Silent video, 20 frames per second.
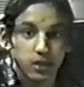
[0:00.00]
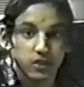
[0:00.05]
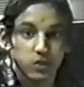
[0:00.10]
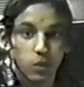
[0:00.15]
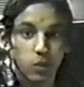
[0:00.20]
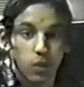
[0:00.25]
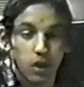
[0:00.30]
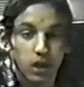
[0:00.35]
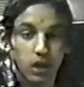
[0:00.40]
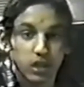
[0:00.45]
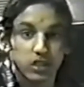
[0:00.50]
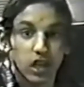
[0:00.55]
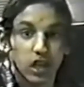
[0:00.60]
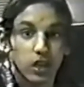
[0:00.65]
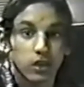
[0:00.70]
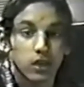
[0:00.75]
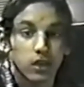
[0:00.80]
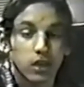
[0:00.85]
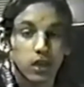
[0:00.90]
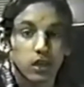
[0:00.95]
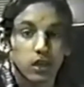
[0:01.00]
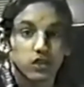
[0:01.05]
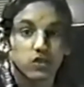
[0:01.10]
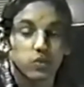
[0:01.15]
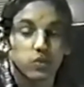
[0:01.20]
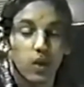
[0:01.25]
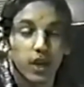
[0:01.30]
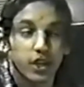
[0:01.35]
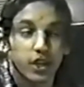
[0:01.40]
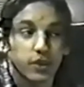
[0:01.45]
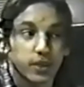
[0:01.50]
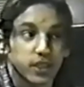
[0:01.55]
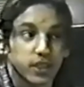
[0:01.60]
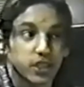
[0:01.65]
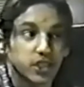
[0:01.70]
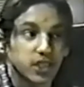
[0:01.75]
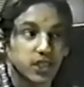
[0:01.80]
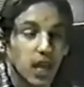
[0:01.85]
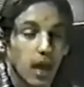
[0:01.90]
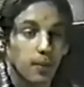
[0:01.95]
So while you're in
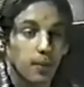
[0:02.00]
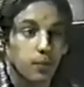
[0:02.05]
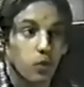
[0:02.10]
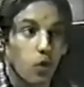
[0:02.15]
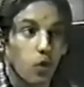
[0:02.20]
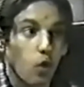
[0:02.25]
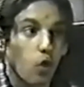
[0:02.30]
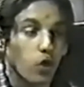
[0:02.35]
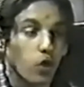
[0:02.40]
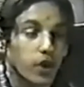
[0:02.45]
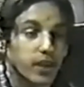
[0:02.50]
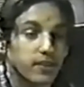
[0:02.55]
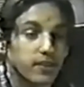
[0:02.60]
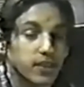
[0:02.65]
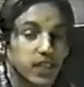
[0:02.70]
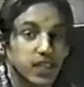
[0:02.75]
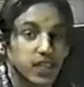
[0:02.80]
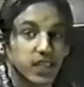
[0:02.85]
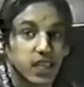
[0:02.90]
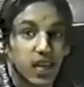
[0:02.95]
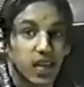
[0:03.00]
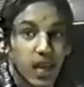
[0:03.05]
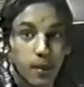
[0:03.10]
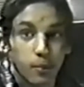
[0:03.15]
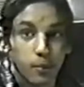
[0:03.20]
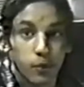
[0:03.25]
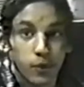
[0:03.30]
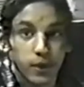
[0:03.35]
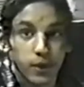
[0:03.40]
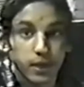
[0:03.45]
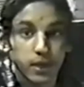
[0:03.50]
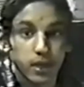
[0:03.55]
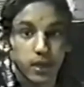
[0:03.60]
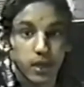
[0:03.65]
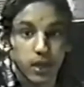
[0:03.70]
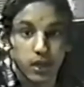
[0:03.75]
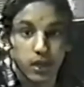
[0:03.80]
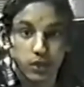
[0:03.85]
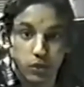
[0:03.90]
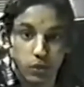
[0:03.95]
the shop or even in the neighborhood,
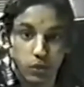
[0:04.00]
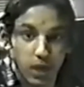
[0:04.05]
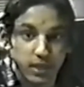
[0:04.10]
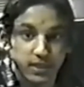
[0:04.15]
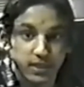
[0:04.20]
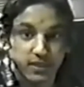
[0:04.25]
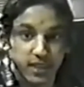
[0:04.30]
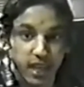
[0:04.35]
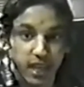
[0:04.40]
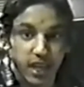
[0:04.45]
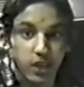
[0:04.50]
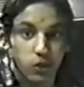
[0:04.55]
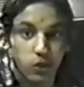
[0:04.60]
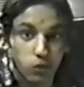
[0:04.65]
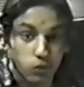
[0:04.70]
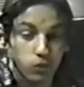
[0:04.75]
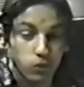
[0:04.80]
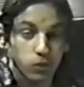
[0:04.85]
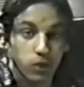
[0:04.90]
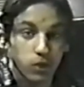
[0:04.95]
do not say your